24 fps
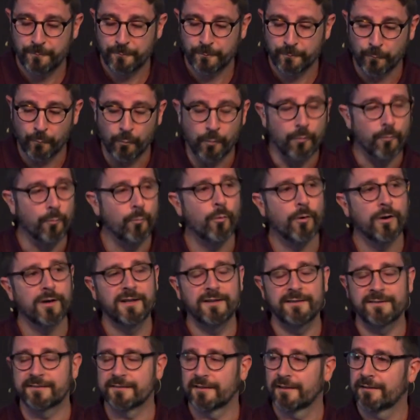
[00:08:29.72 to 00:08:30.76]
What, what
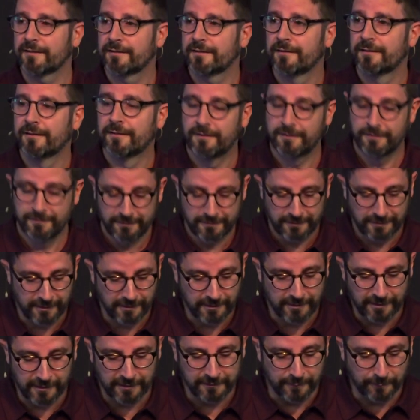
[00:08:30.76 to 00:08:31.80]
is it?
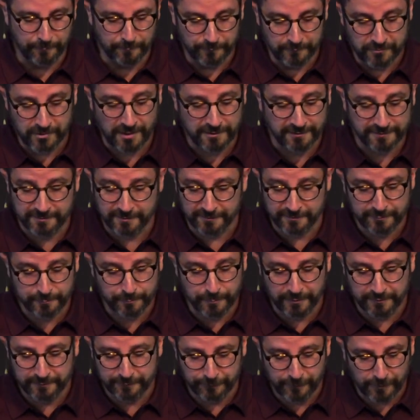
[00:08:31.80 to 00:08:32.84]
And, the Genesis
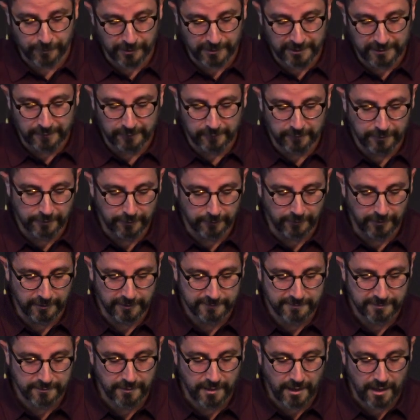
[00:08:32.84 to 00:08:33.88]
speaks very clearly
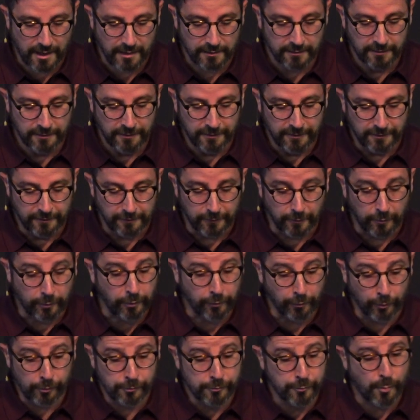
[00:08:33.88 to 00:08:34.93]
to that. The
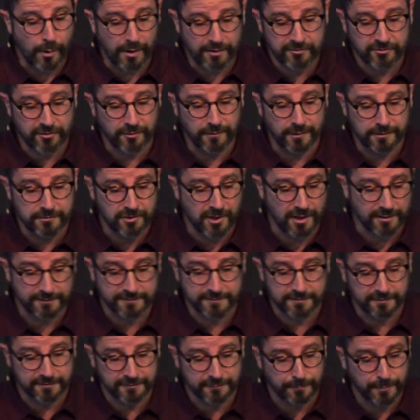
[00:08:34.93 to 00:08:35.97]
third question that
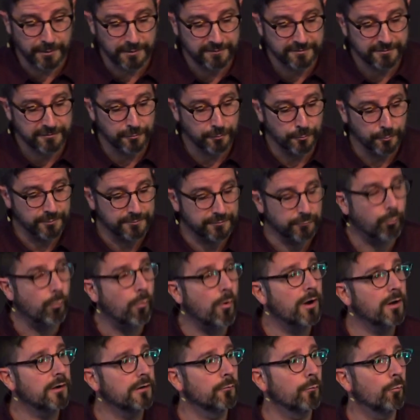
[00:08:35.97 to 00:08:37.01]
Genesis speaks to is
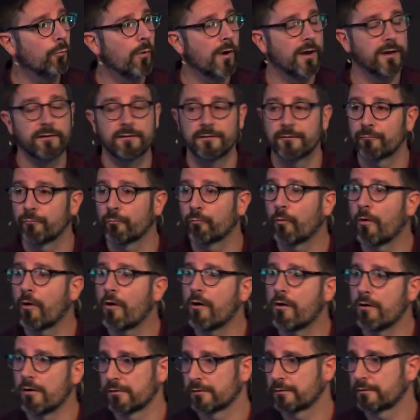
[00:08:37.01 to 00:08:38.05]
what went
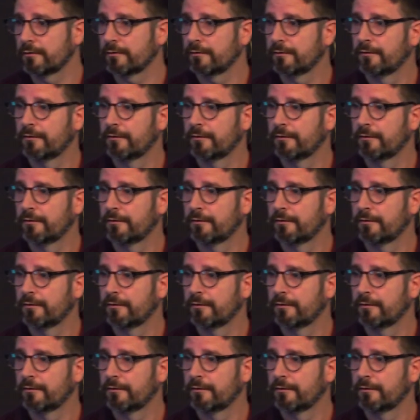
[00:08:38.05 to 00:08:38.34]
wrong?